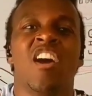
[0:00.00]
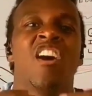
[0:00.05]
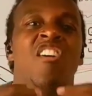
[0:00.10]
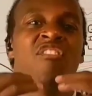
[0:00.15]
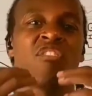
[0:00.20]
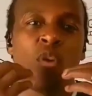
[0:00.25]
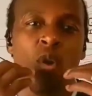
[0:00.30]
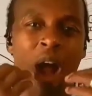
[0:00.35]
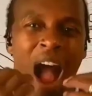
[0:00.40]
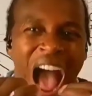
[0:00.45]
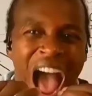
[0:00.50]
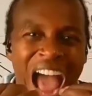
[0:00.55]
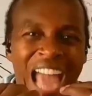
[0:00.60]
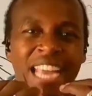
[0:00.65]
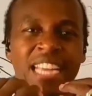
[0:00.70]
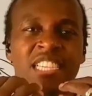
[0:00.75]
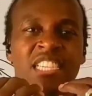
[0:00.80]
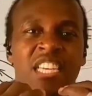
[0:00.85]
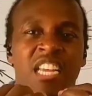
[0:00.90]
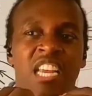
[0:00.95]
for
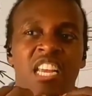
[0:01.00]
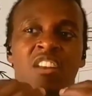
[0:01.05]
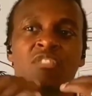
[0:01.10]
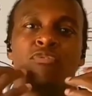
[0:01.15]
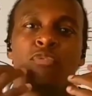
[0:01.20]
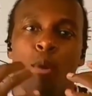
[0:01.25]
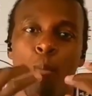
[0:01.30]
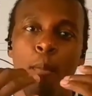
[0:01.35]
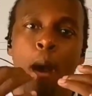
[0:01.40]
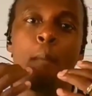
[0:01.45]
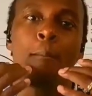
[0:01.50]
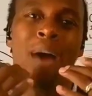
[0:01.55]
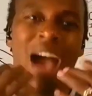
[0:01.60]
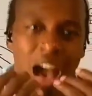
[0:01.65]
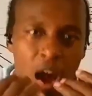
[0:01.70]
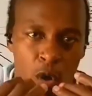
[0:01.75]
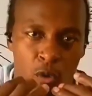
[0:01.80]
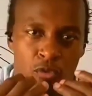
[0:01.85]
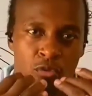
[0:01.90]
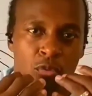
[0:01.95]
hygiene for my
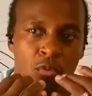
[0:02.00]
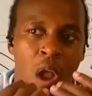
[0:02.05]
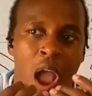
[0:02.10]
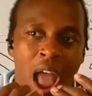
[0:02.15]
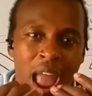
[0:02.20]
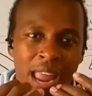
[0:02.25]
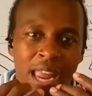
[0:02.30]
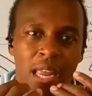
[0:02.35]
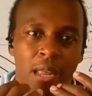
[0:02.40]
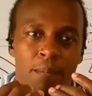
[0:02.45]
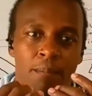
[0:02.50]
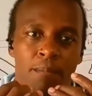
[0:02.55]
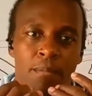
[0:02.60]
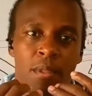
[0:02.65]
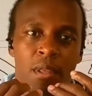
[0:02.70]
mouth, right?